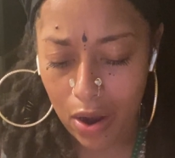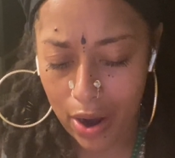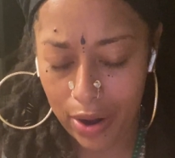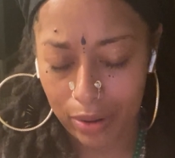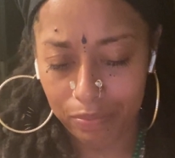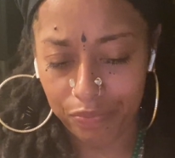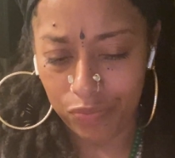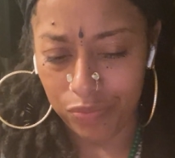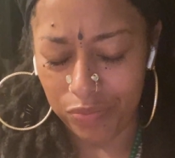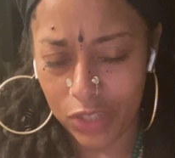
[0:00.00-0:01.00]

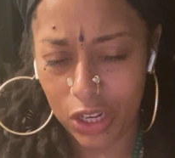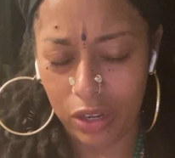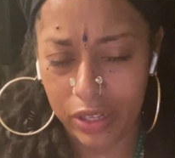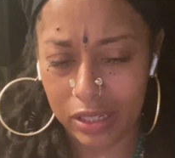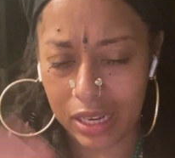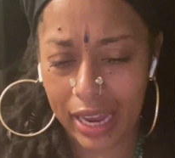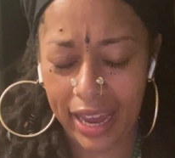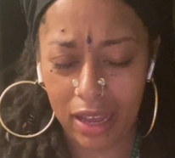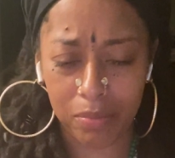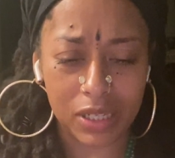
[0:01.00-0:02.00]
You know, there's
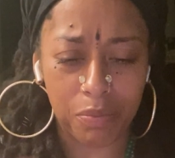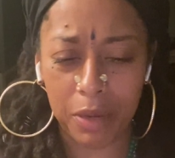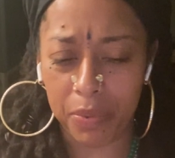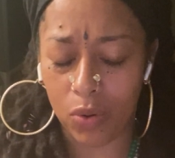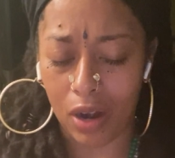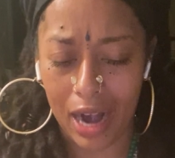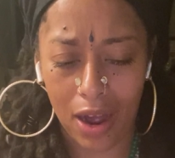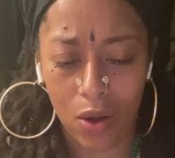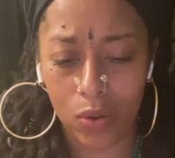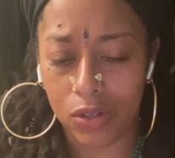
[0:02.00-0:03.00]
camps and people are
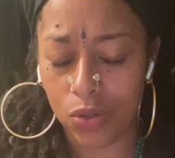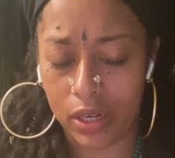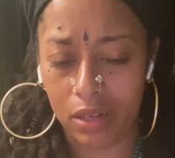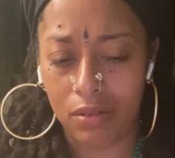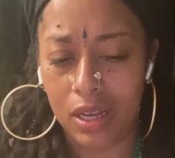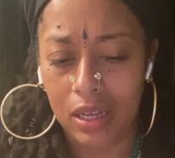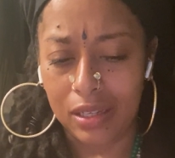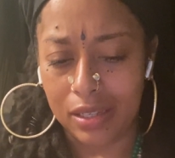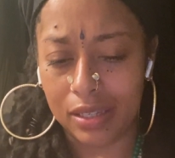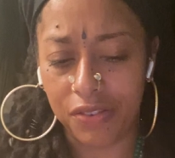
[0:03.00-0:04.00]
out doing
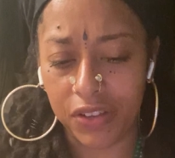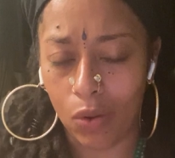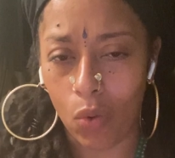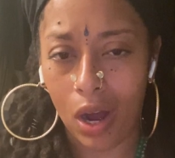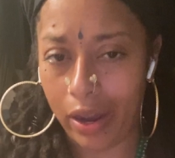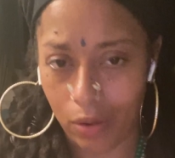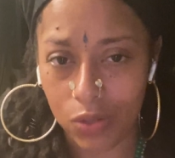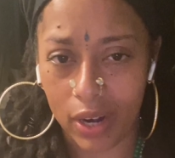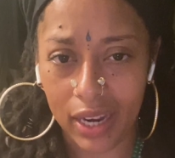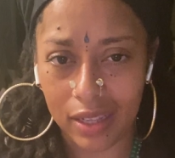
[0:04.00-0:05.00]
stuff in the wild,
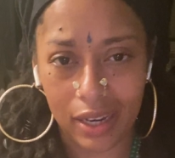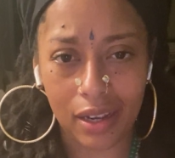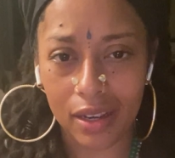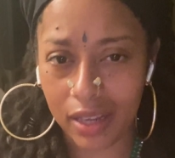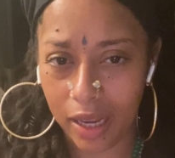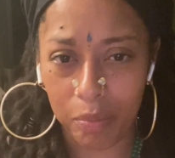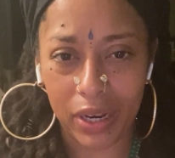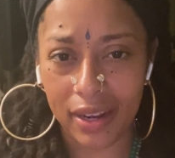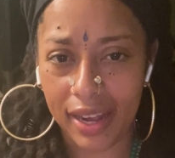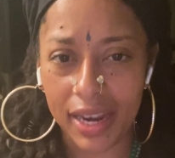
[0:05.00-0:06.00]
right? Like
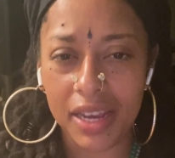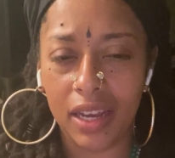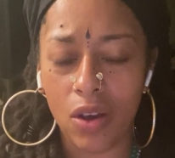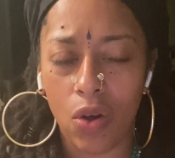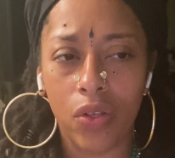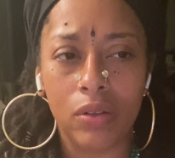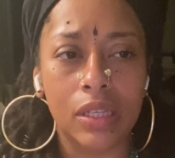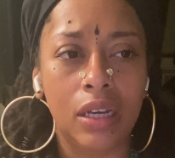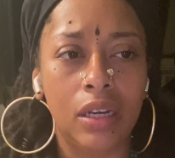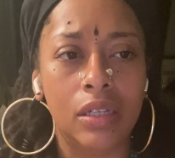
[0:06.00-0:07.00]
camping, hiking, all those
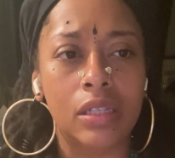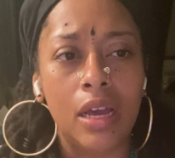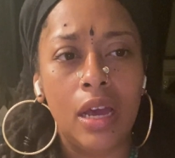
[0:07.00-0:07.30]
things.